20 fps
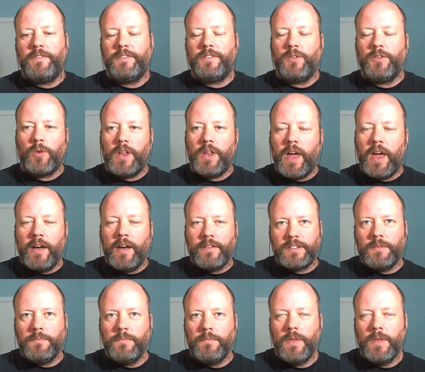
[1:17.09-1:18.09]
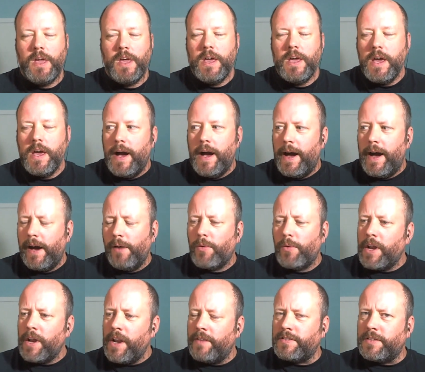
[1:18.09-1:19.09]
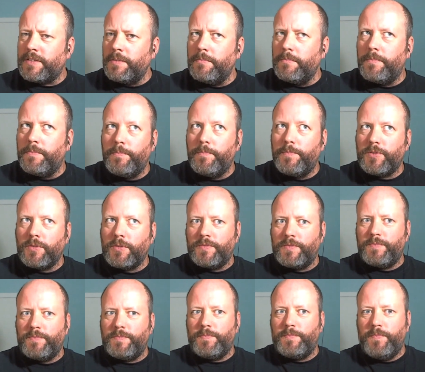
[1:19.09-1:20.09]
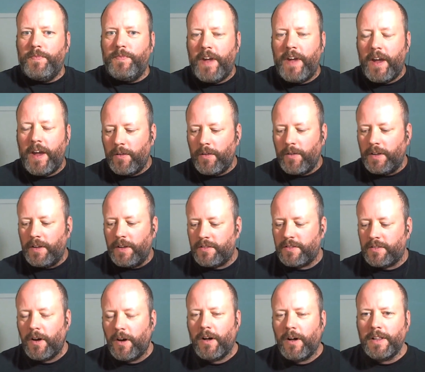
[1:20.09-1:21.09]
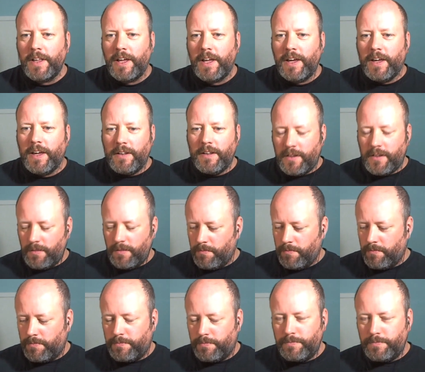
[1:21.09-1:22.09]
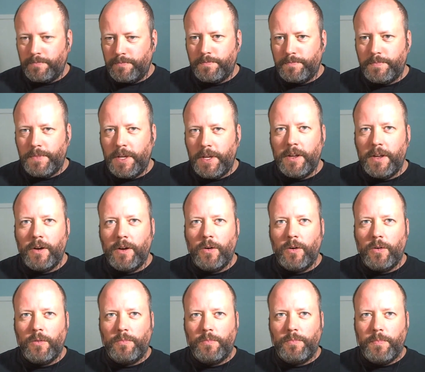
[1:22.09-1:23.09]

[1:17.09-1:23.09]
So, we're going to have some uh, we're going to have some sort of very solid, you know,